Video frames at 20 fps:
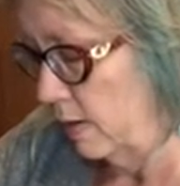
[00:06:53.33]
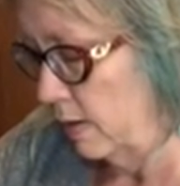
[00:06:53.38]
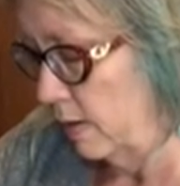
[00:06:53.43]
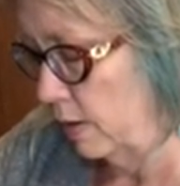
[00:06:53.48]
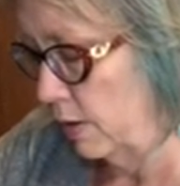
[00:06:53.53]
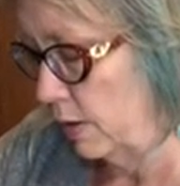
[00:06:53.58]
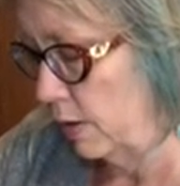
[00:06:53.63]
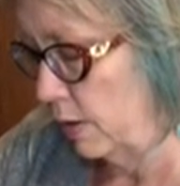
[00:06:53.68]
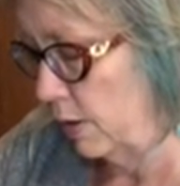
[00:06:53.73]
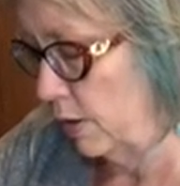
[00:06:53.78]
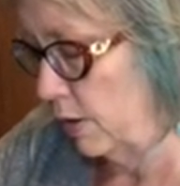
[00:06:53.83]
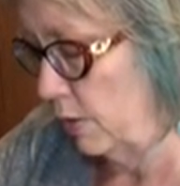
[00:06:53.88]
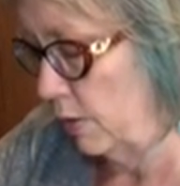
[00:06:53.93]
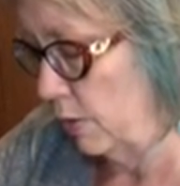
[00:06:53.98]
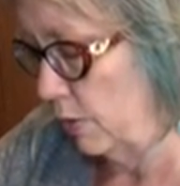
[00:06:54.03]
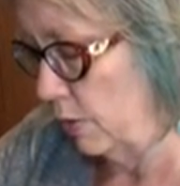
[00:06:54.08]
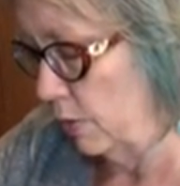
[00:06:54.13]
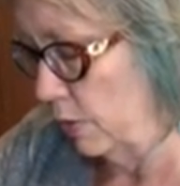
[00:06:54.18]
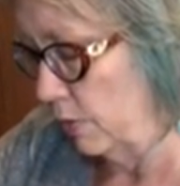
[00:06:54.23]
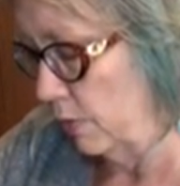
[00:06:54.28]

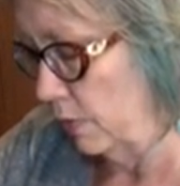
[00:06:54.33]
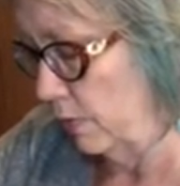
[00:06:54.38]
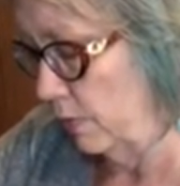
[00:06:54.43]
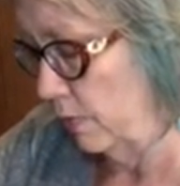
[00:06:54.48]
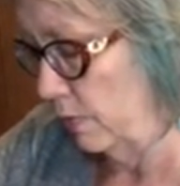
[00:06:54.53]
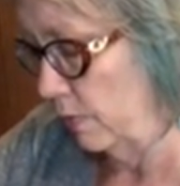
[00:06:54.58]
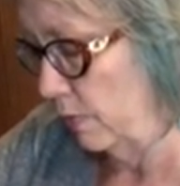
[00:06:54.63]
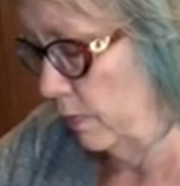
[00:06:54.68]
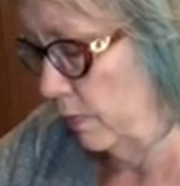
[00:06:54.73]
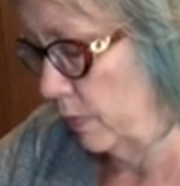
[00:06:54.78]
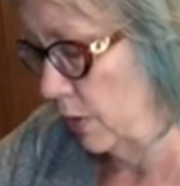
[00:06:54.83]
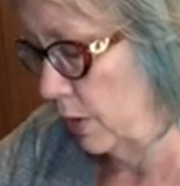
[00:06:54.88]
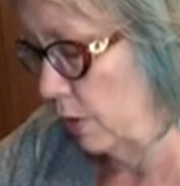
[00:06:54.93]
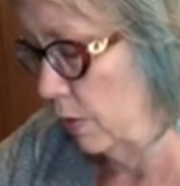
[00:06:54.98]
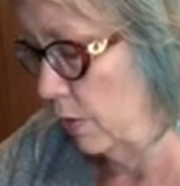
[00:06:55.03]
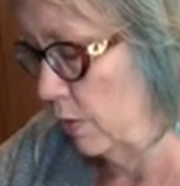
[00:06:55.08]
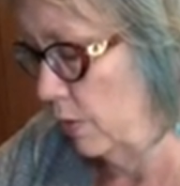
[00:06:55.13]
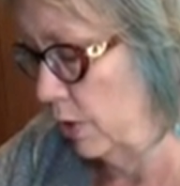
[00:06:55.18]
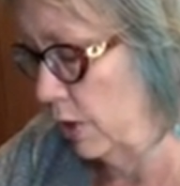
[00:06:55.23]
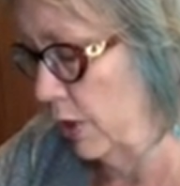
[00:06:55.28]
2
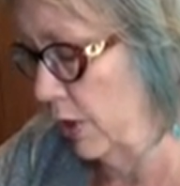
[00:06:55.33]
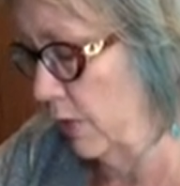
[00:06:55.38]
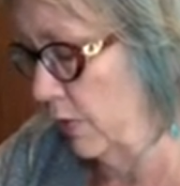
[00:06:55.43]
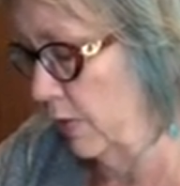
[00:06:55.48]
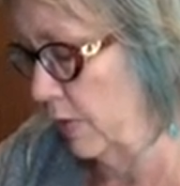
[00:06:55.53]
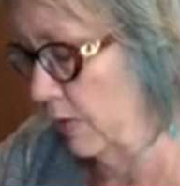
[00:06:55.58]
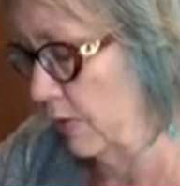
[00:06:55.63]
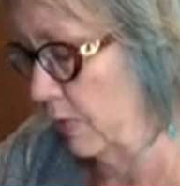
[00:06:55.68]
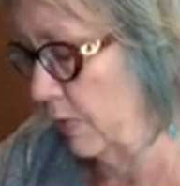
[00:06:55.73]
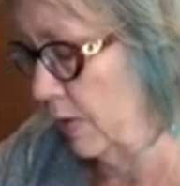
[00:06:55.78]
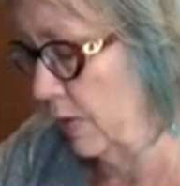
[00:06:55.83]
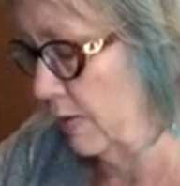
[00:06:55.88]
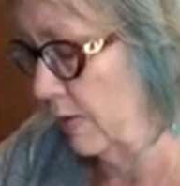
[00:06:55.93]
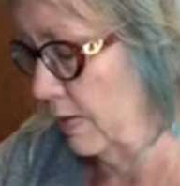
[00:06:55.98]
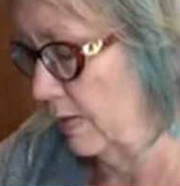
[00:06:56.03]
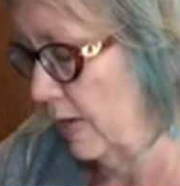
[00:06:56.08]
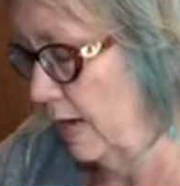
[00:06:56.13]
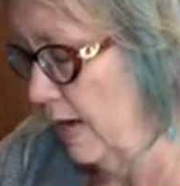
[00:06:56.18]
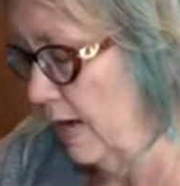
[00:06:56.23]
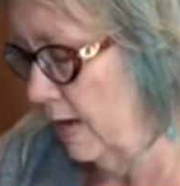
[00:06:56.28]
generous ones.
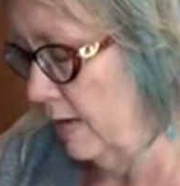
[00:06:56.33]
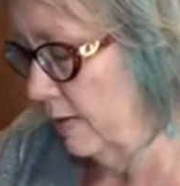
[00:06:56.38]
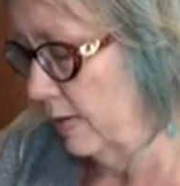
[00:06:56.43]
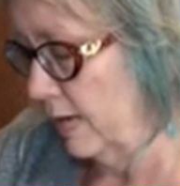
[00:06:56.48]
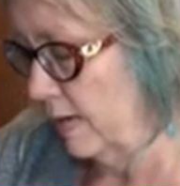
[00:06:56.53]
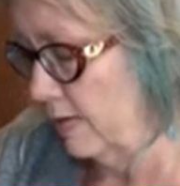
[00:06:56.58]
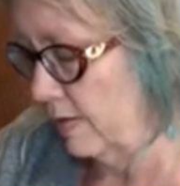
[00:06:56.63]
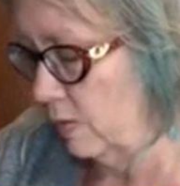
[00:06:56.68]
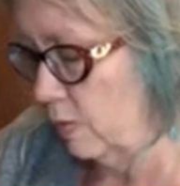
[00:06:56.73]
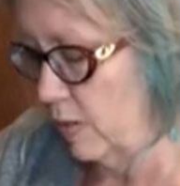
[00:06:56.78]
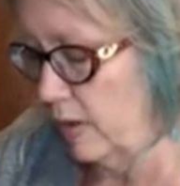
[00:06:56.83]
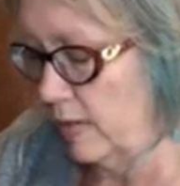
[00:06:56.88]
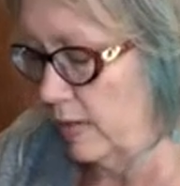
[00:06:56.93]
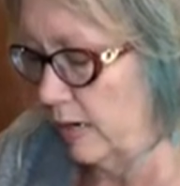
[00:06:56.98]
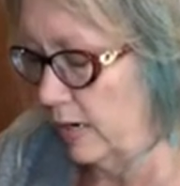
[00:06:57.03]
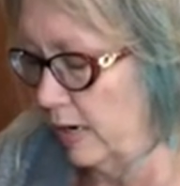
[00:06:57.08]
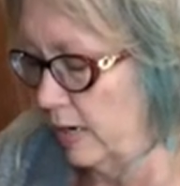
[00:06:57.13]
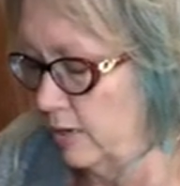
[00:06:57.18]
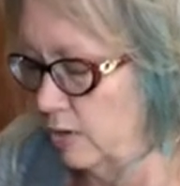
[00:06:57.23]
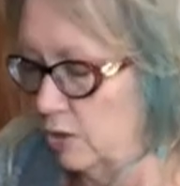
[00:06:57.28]
That's the way the
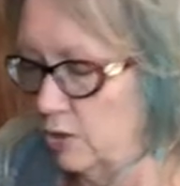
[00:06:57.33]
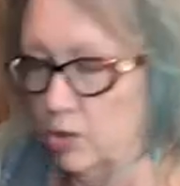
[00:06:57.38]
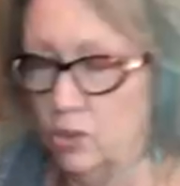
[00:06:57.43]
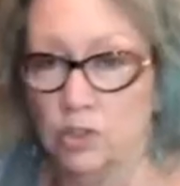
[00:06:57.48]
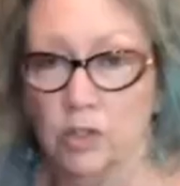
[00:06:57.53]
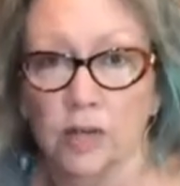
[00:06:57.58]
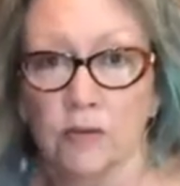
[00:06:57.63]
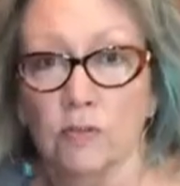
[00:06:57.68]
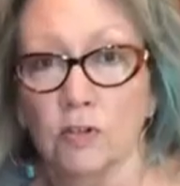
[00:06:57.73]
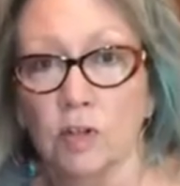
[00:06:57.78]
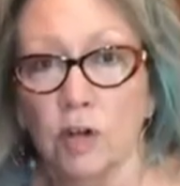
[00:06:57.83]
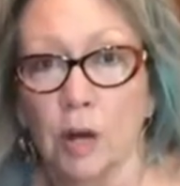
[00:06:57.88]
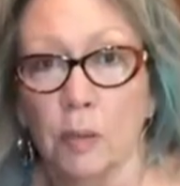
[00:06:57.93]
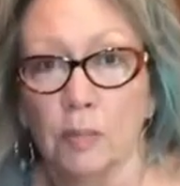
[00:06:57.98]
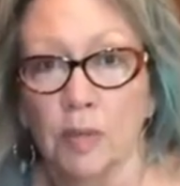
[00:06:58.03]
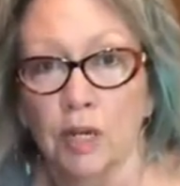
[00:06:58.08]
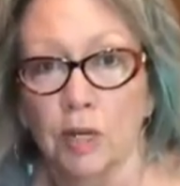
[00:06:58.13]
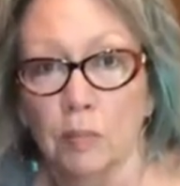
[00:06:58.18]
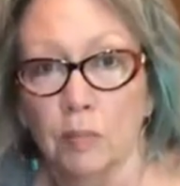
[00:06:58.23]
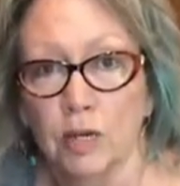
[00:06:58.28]
Cajun chef taught me
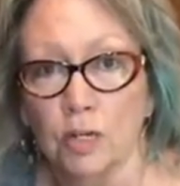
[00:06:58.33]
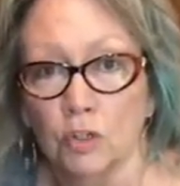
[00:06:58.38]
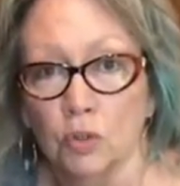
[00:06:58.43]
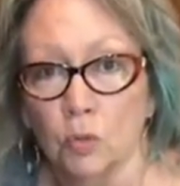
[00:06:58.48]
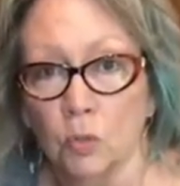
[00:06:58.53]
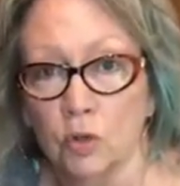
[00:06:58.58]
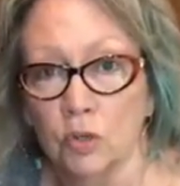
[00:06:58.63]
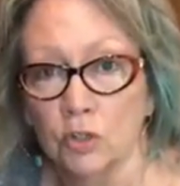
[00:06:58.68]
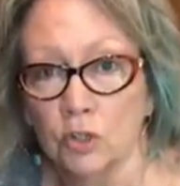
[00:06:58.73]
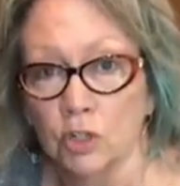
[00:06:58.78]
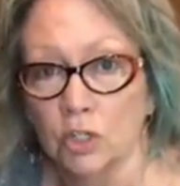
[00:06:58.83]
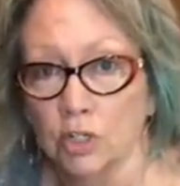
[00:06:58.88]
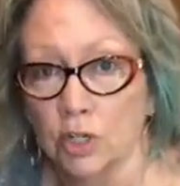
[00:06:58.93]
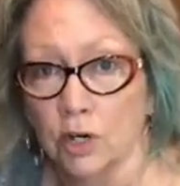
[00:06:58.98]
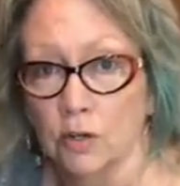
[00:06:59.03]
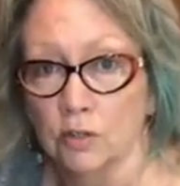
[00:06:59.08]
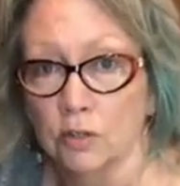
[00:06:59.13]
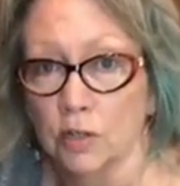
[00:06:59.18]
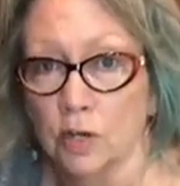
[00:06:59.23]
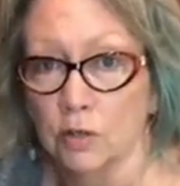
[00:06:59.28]
to measure Worcestershire
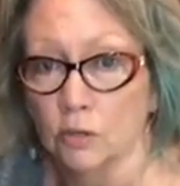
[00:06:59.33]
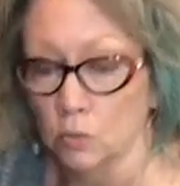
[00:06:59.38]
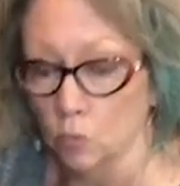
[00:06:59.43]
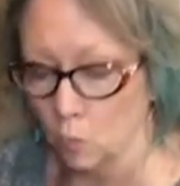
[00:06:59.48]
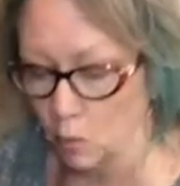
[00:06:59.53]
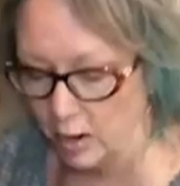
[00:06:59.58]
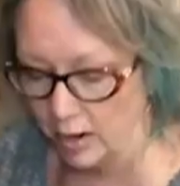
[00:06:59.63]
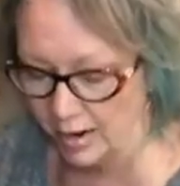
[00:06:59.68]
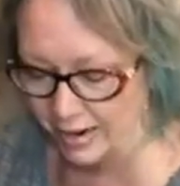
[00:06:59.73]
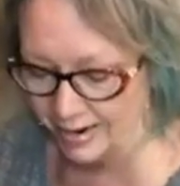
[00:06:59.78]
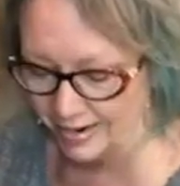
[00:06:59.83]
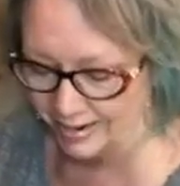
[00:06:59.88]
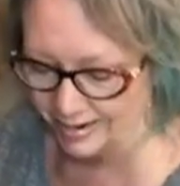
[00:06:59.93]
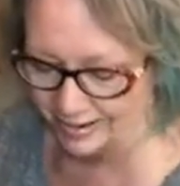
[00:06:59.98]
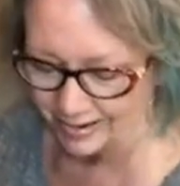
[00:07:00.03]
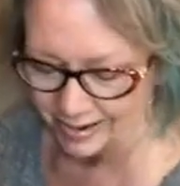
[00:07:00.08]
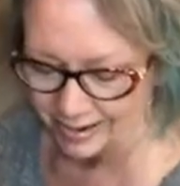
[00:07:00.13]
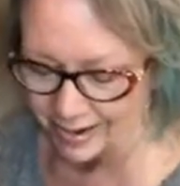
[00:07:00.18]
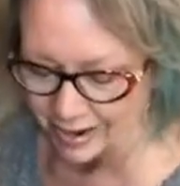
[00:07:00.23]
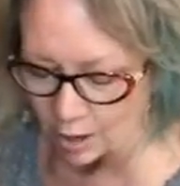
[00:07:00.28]
sauce
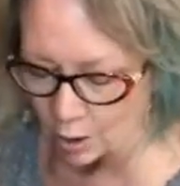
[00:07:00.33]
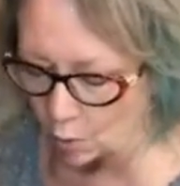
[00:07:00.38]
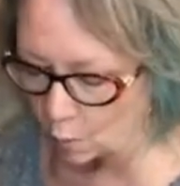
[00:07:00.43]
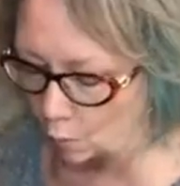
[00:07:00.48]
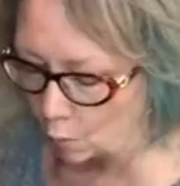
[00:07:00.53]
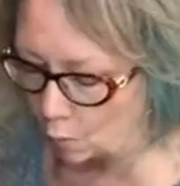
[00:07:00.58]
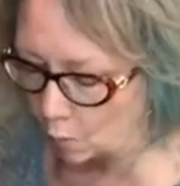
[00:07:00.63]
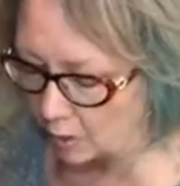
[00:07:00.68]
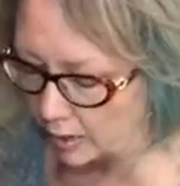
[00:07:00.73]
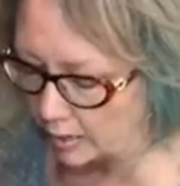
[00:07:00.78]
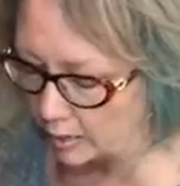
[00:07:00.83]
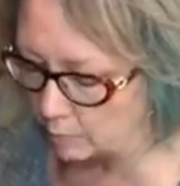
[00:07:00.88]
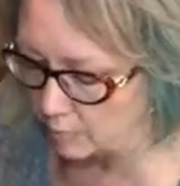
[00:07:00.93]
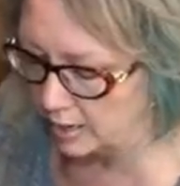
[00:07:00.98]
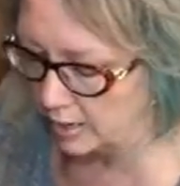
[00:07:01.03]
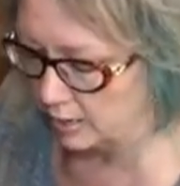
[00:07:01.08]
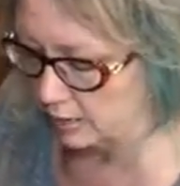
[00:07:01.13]
way back